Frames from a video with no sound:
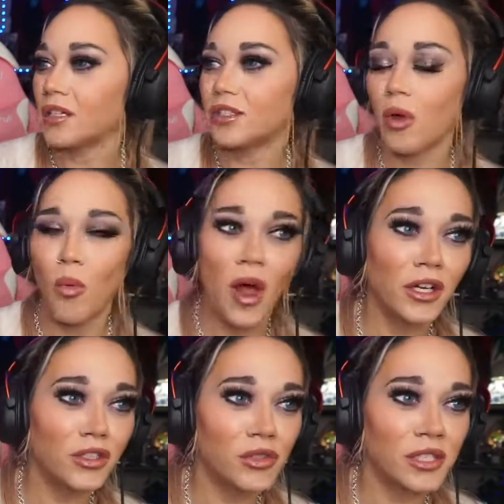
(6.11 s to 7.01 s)
So I want
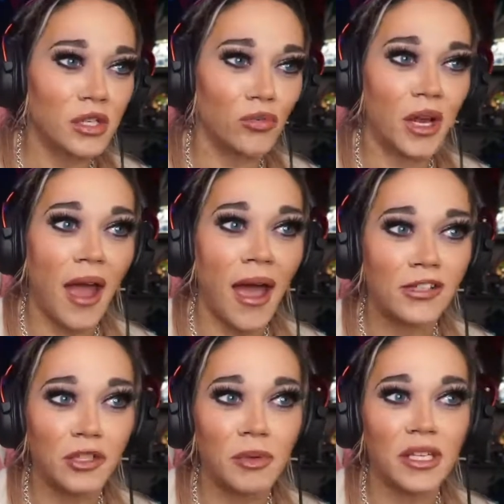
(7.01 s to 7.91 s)
to do this in a
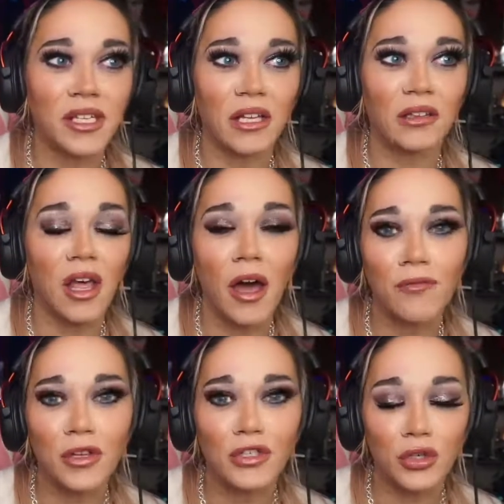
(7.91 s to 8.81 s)
reaction because I
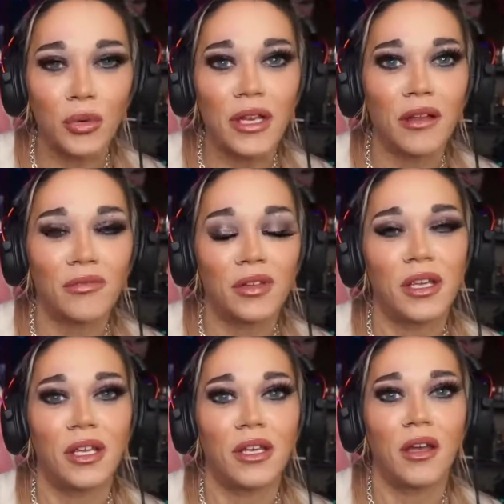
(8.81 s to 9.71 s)
love doing
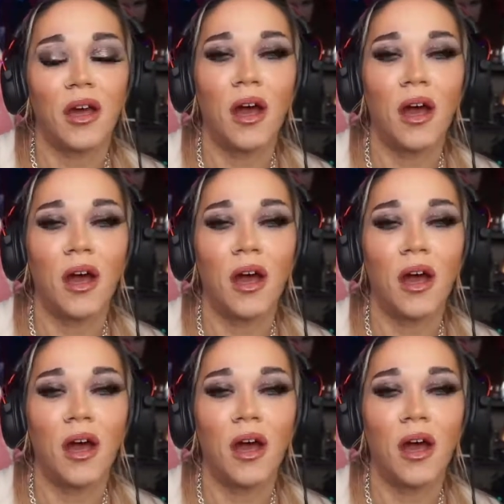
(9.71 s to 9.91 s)
the